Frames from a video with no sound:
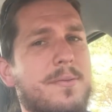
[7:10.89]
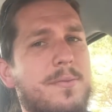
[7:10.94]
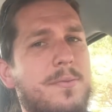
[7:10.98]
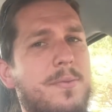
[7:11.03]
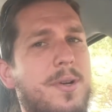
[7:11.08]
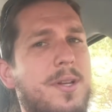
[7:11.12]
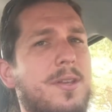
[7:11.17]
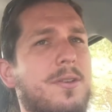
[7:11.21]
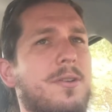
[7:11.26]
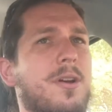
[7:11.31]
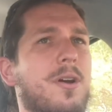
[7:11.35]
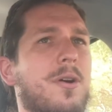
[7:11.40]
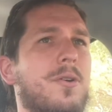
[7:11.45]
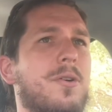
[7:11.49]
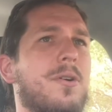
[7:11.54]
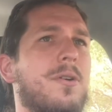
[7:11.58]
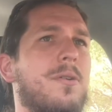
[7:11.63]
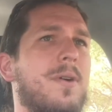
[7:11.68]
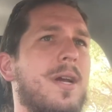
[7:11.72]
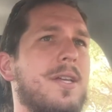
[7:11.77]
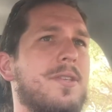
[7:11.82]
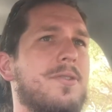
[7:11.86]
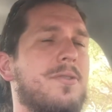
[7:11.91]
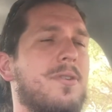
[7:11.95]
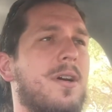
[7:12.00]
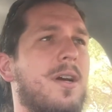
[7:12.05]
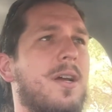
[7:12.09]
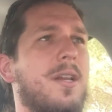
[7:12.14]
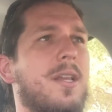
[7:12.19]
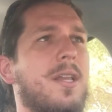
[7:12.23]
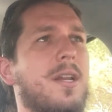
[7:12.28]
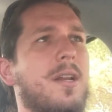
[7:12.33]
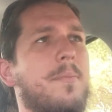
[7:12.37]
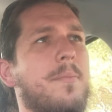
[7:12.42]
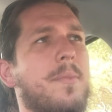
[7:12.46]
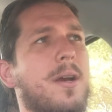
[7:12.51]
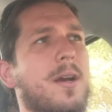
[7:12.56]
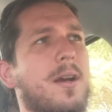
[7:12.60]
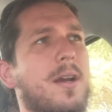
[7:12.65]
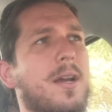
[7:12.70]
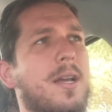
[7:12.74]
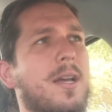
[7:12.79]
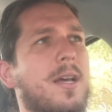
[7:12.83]
when you go to a restaurant in
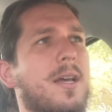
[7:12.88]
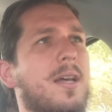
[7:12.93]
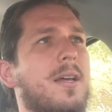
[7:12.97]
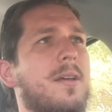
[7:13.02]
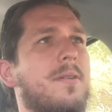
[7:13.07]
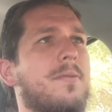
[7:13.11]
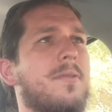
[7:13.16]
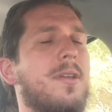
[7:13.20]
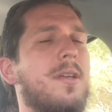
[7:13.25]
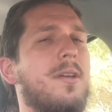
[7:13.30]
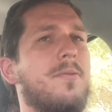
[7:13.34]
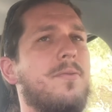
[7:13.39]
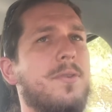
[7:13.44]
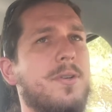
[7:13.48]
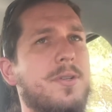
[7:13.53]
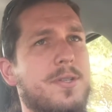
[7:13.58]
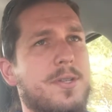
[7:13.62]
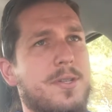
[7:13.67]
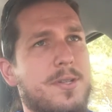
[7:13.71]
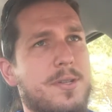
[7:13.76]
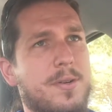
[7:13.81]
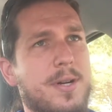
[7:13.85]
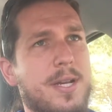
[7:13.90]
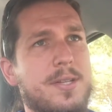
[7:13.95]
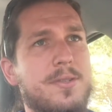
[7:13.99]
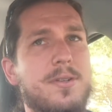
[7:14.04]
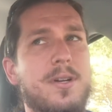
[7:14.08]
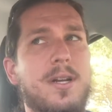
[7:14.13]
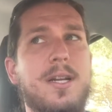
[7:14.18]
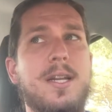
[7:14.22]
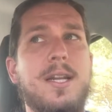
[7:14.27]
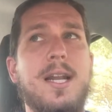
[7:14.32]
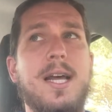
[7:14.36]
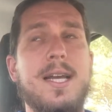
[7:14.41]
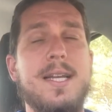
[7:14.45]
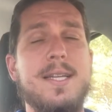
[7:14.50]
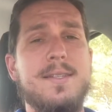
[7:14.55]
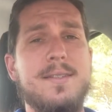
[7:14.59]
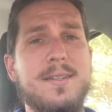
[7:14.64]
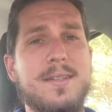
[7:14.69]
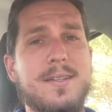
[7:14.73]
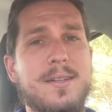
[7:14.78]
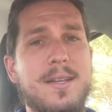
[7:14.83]
America versus a restaurant in
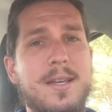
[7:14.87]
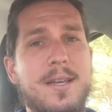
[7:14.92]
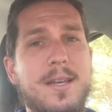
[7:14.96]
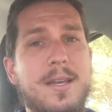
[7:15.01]
Iceland.